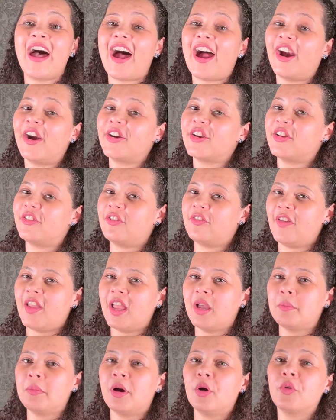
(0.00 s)
are the
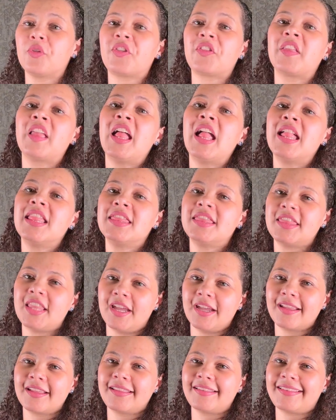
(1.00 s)
famous
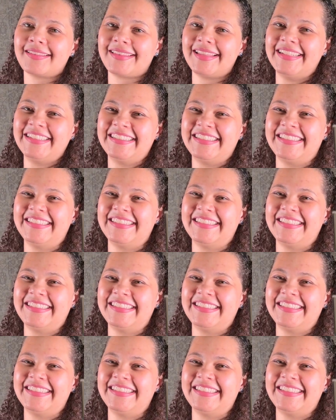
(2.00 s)
tucks.